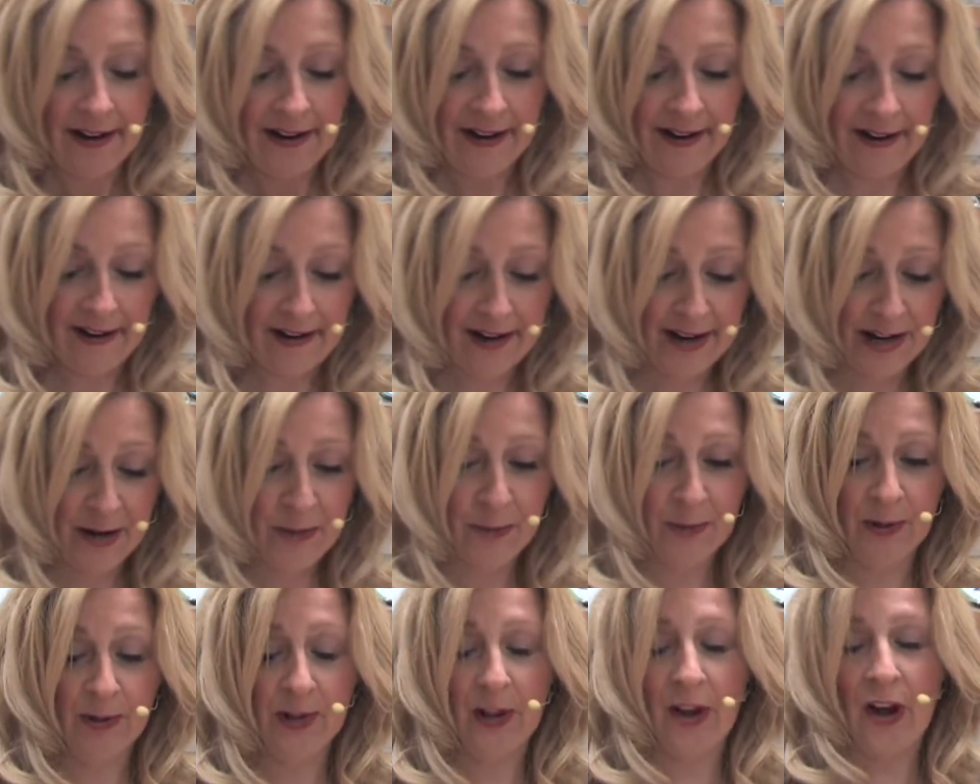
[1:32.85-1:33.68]
I
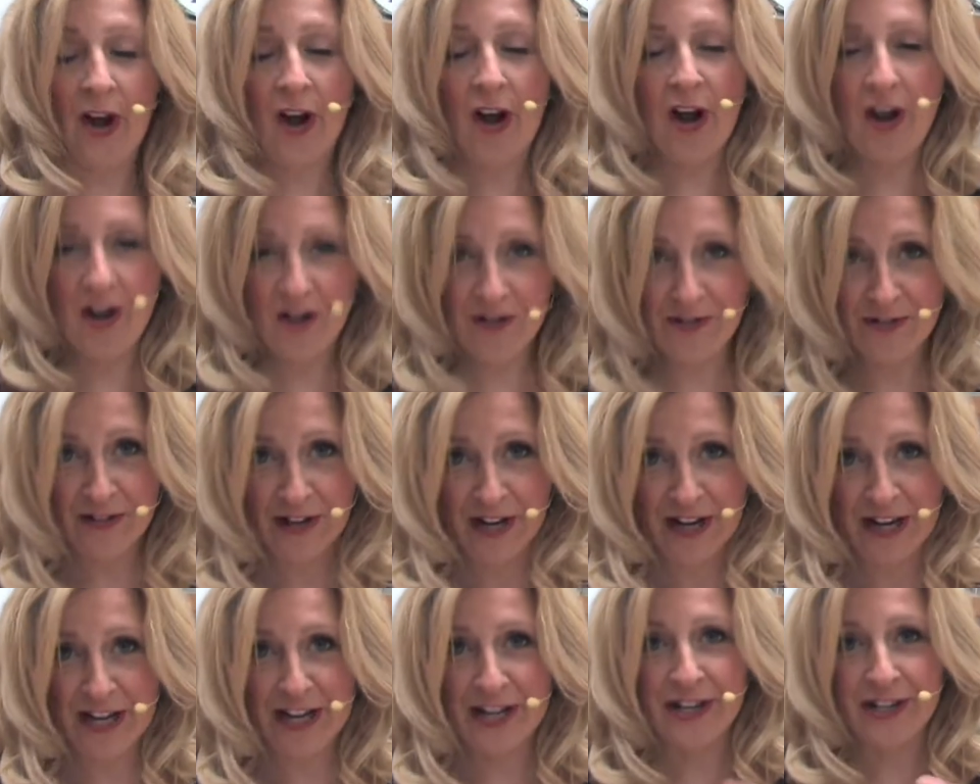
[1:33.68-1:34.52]
will
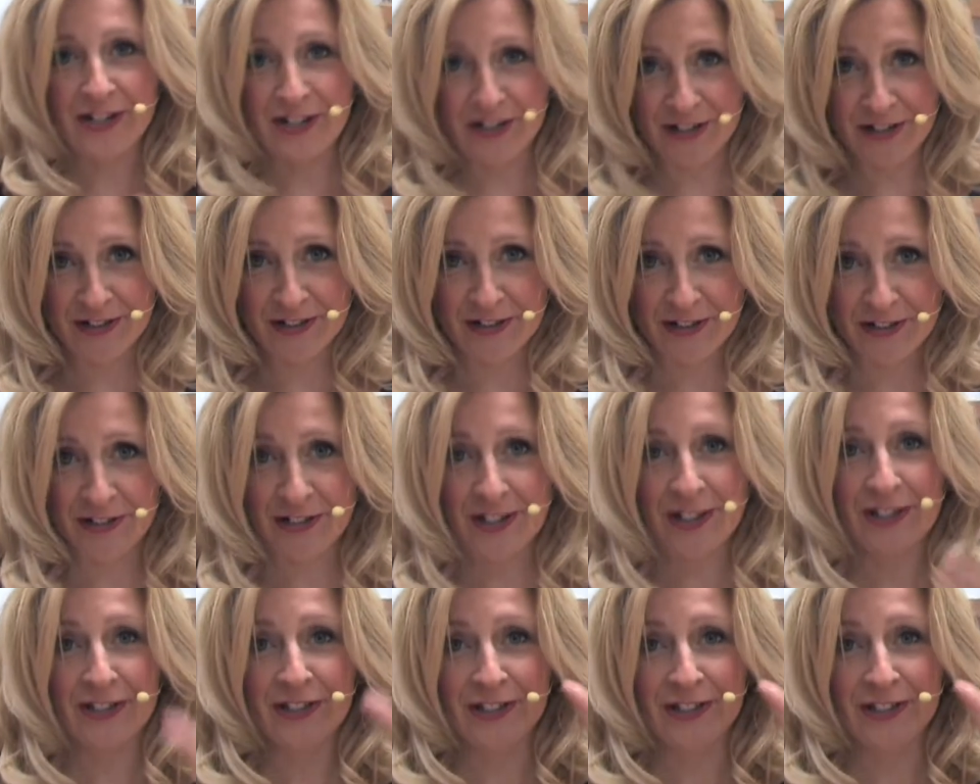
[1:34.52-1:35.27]
only use